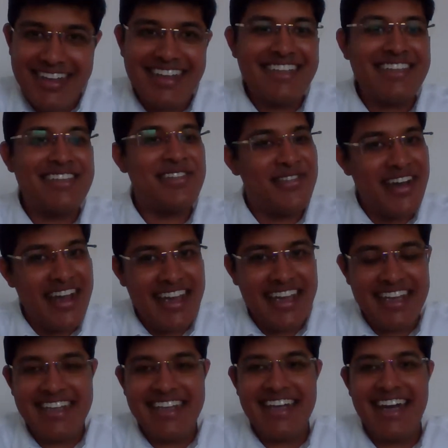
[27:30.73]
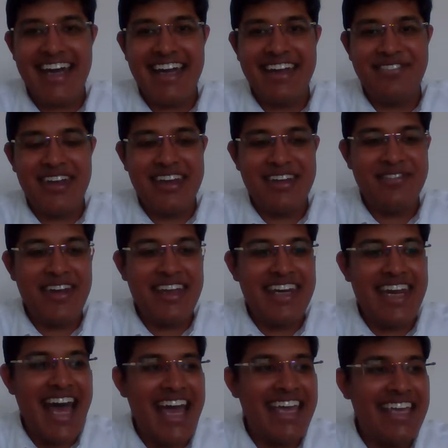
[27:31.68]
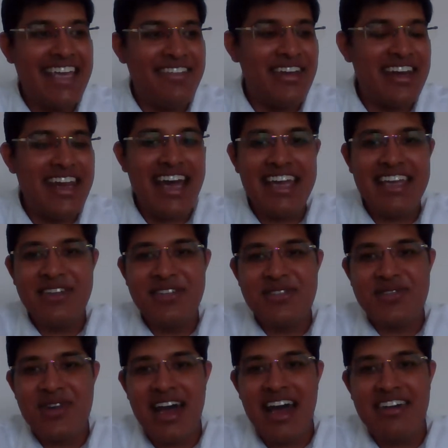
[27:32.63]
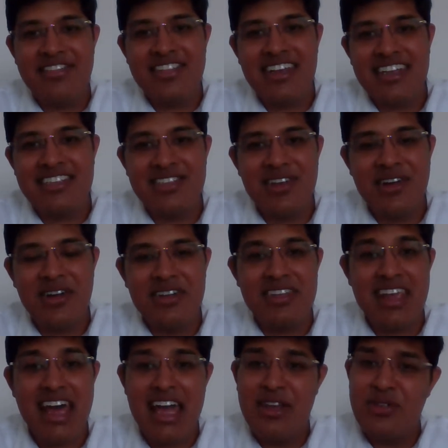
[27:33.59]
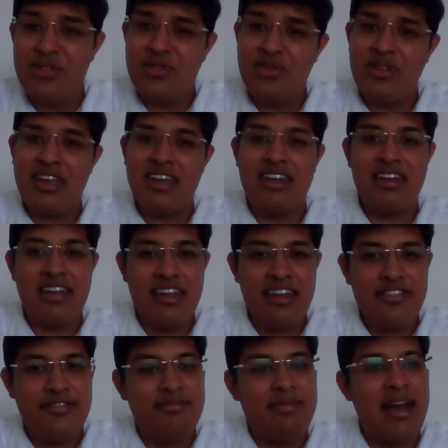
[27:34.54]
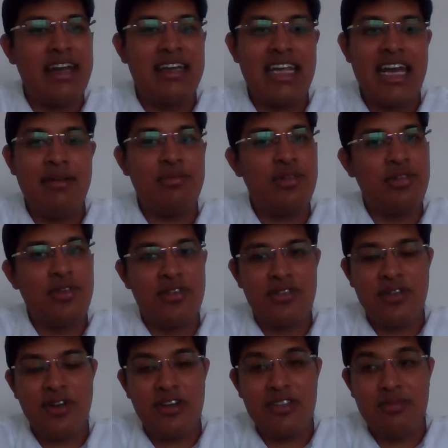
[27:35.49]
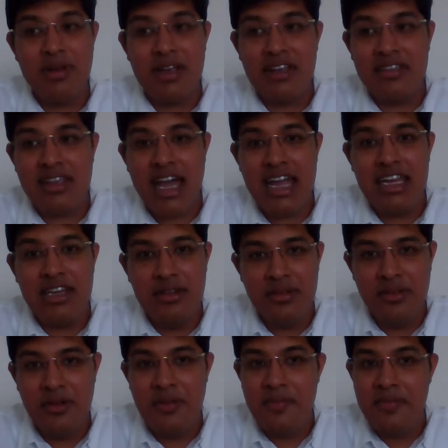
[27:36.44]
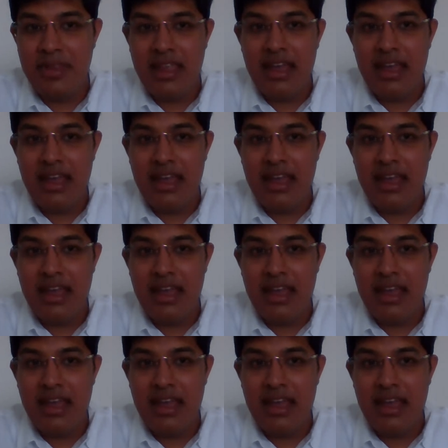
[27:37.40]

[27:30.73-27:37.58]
It's fine. When I used to have such thoughts, I used to give my time to those thoughts, because I knew